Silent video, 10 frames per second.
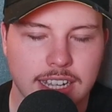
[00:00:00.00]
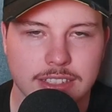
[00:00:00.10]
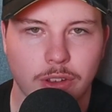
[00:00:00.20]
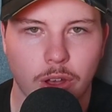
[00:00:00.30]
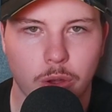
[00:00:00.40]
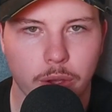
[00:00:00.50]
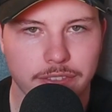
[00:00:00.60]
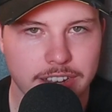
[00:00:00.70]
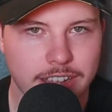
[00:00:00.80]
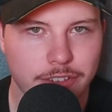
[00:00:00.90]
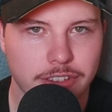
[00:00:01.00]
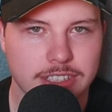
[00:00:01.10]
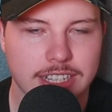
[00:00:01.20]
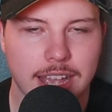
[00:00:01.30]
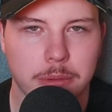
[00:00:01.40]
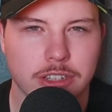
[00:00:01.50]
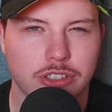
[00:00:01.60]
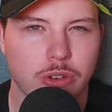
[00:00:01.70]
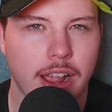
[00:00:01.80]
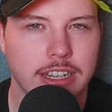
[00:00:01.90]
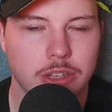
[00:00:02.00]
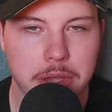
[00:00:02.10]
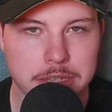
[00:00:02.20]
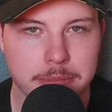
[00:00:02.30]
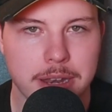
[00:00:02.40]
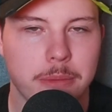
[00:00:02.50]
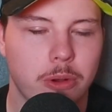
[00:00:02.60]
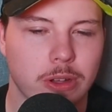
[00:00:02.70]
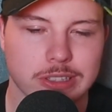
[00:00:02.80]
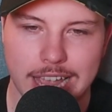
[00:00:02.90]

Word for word: Guys, I've got a quick video for you today. I'm going to try and do it as minimal cuts